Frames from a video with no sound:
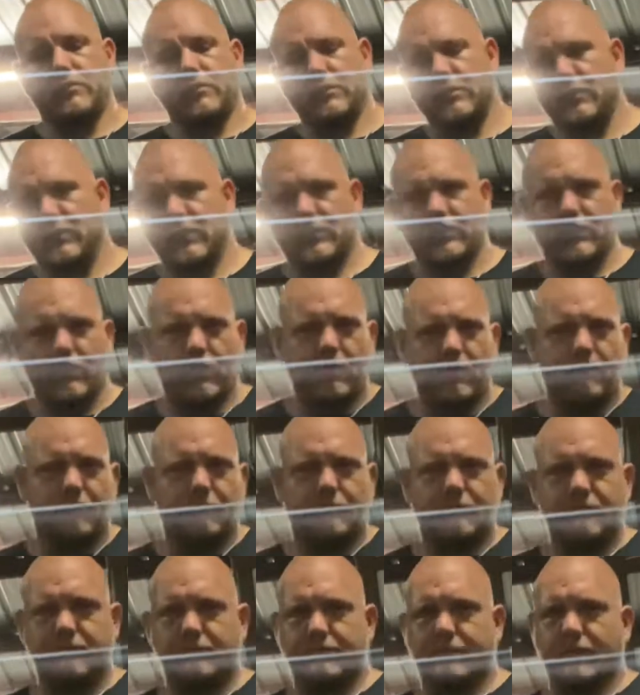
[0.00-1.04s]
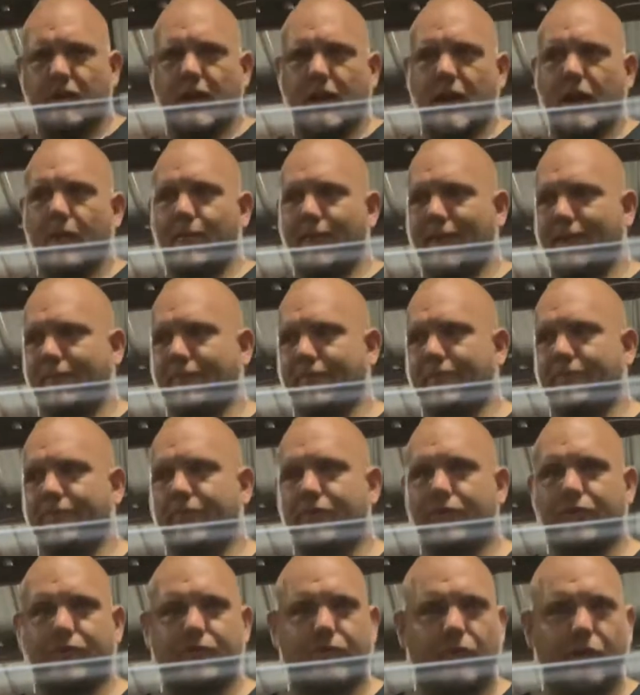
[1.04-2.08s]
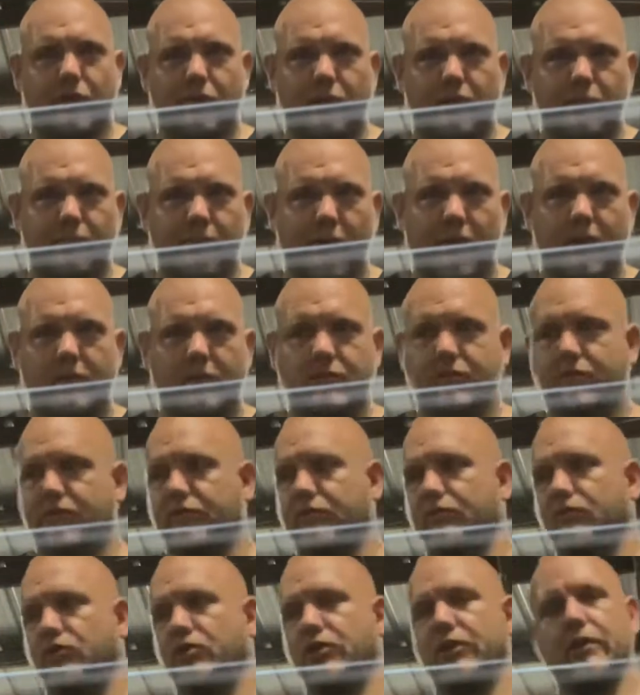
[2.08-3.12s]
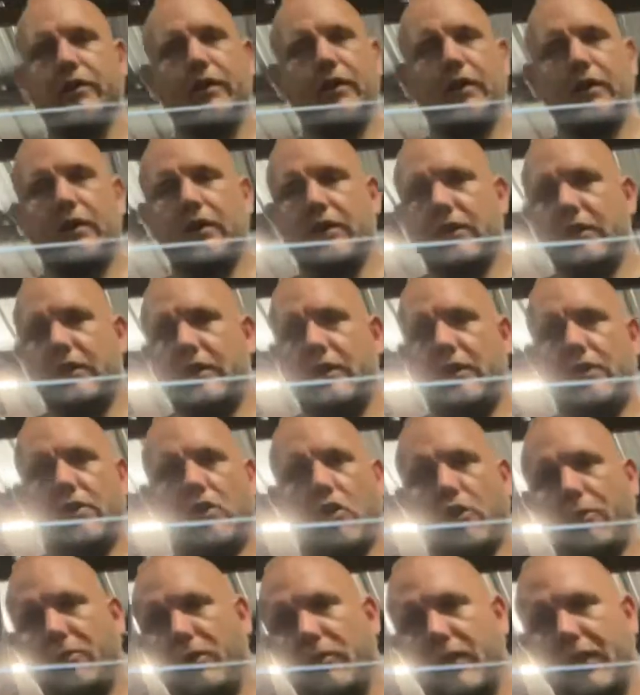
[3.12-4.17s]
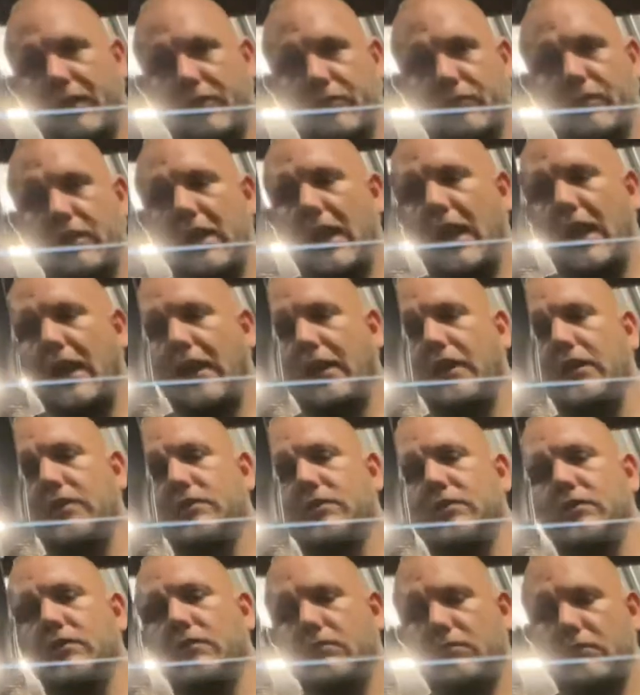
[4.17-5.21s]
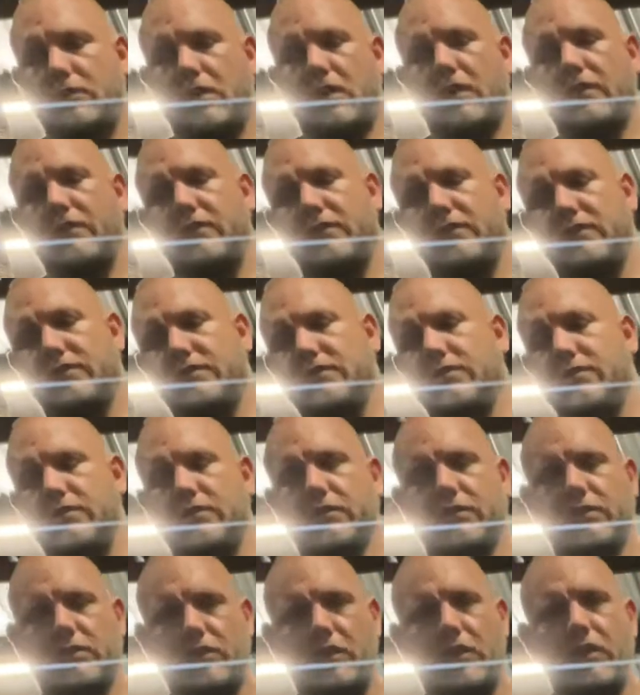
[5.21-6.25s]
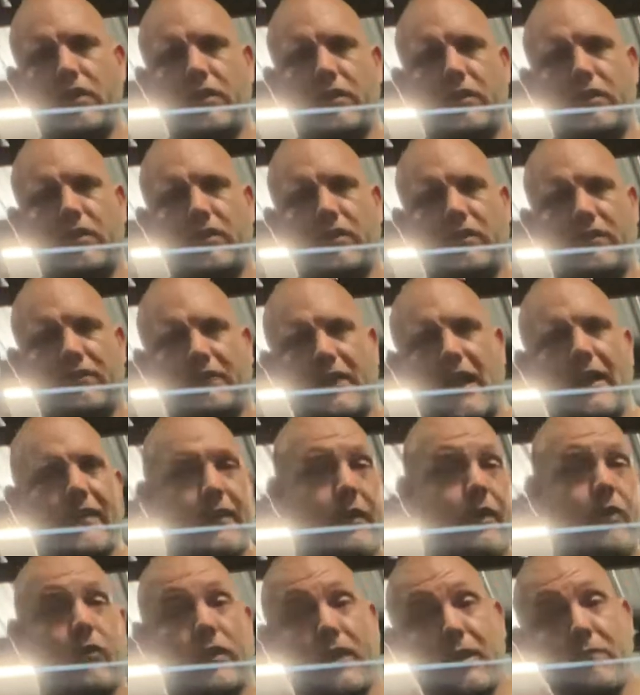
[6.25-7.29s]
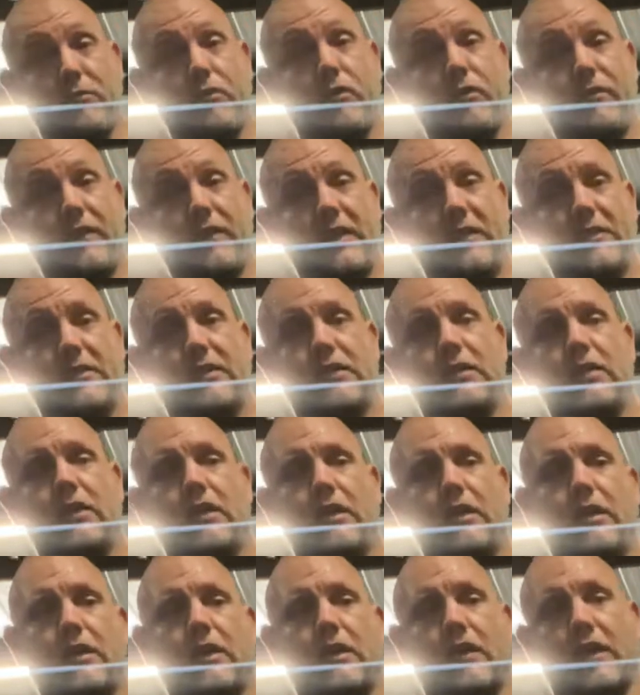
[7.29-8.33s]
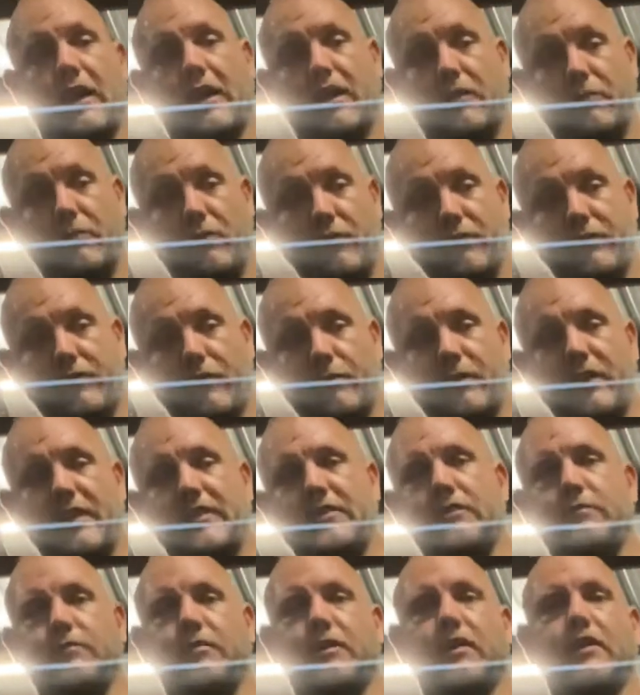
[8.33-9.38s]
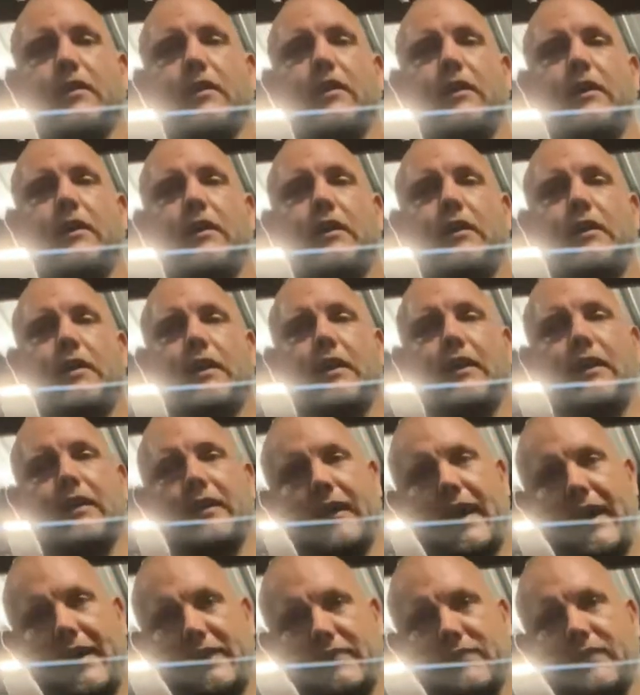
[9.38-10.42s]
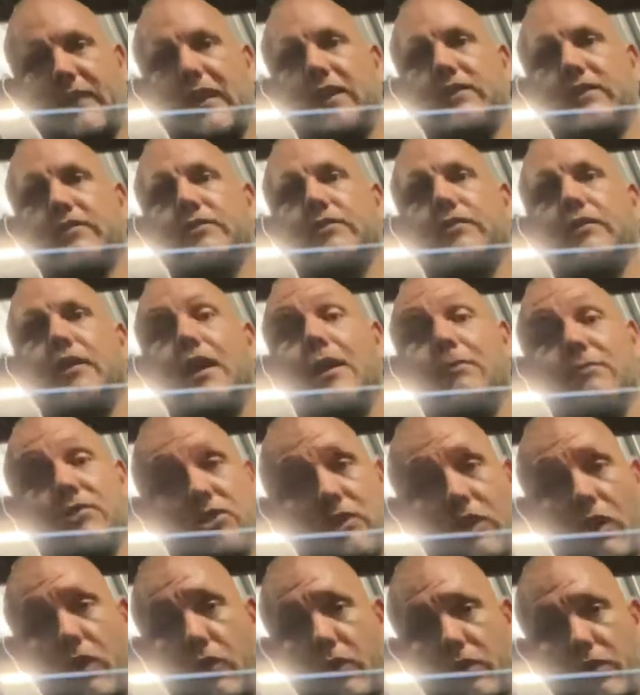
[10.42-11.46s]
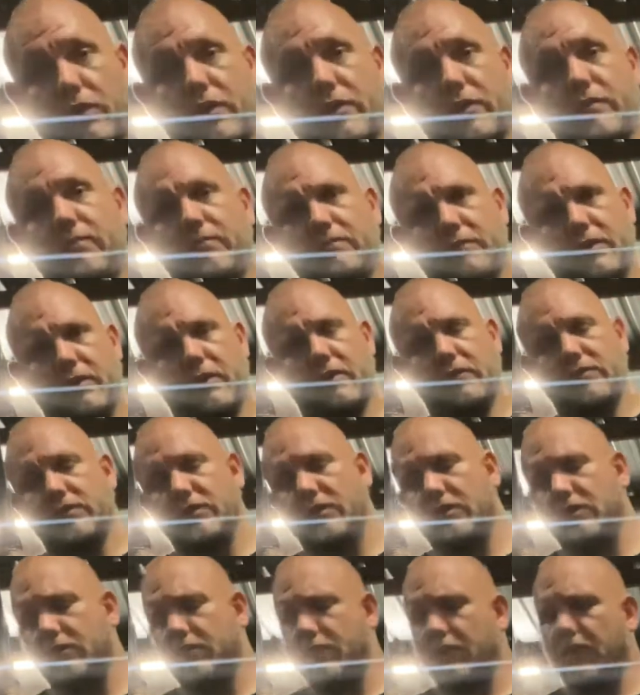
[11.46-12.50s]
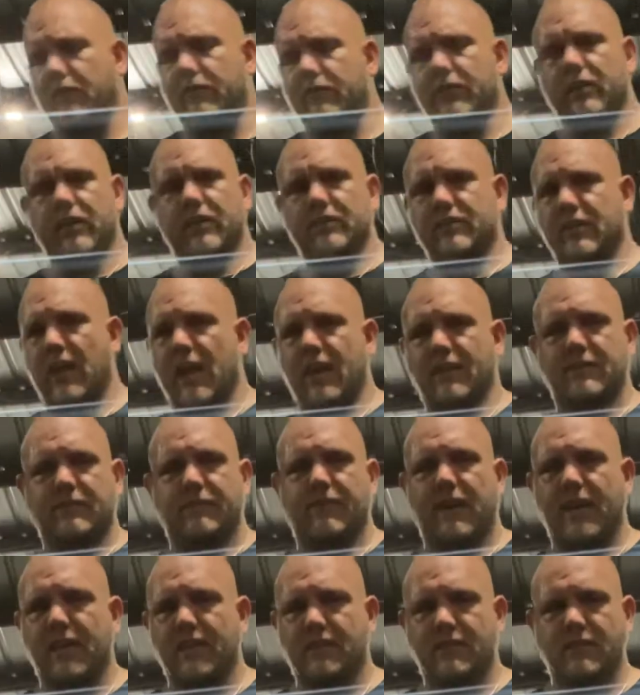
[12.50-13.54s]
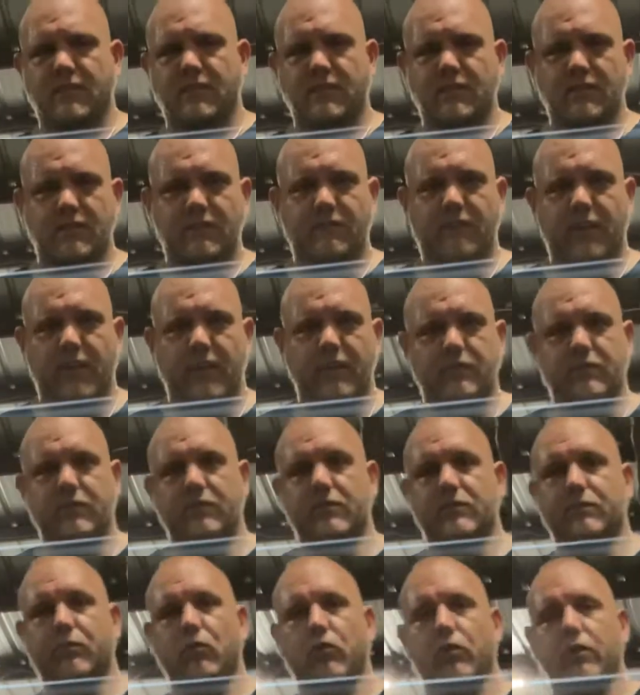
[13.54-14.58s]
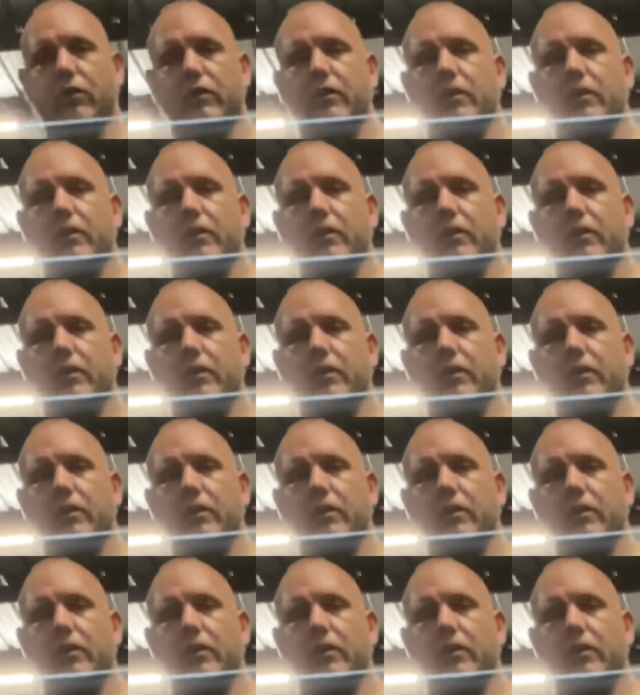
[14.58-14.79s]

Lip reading: because like I said, right now I'm like 300 pounds or some shit in armor. I'm like 390, so you know, it's good in the fact that I don't get moved easy, and I can move someone easy, but I get gas faster, I'm slower, you know, so everything's got its advantage and disadvantage in the sport.